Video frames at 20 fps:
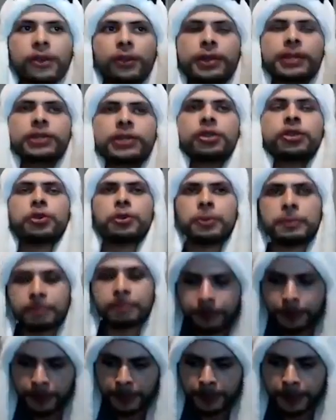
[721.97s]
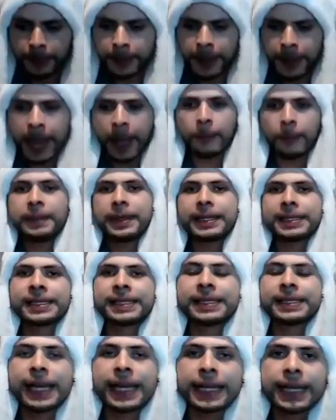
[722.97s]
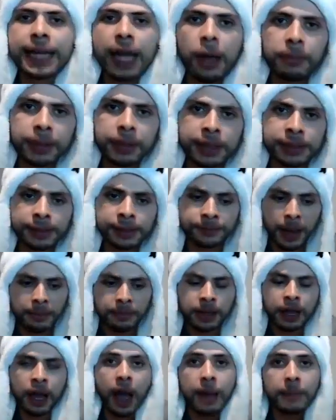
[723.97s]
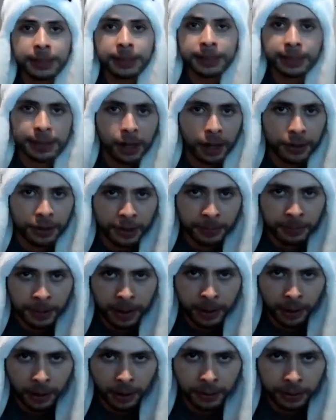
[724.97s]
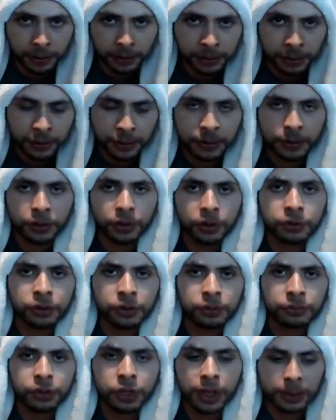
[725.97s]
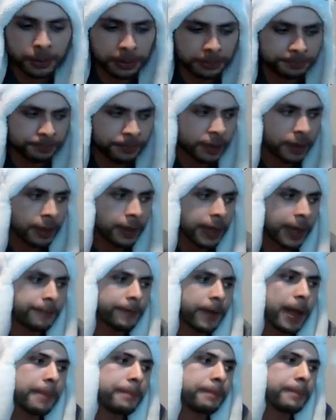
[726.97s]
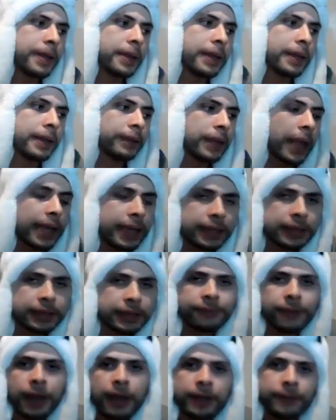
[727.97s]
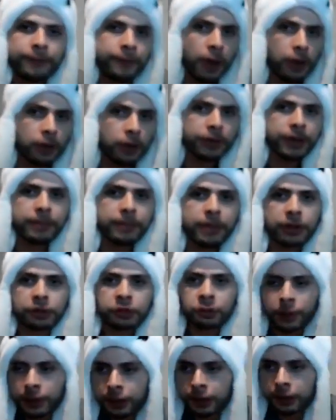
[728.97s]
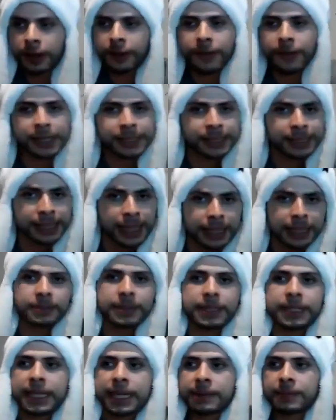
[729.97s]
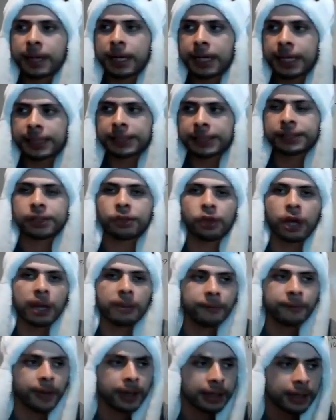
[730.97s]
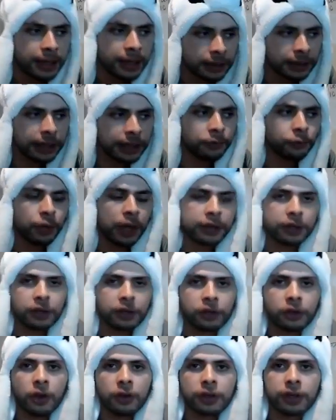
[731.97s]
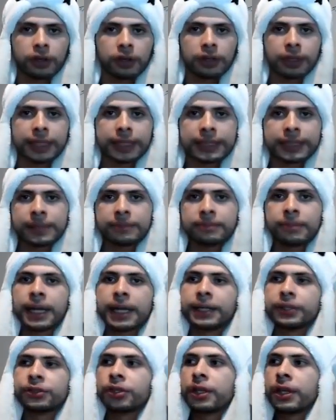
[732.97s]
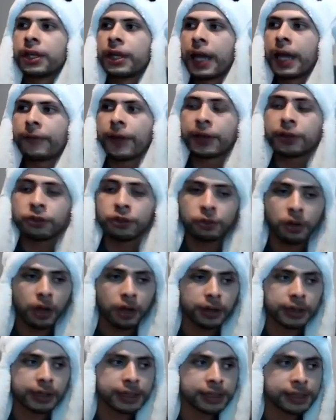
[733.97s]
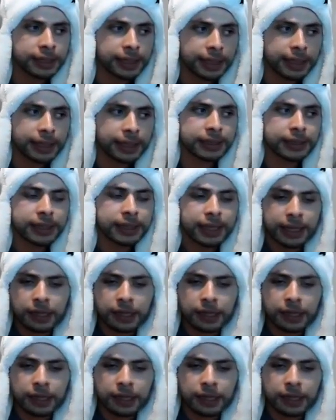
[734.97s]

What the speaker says: going to help me to stand out because if I'm commenting on their YouTube channel, if I follow them on Twitter, if I send them a DM on Instagram, if I go to their LinkedIn page, if I do all of these things,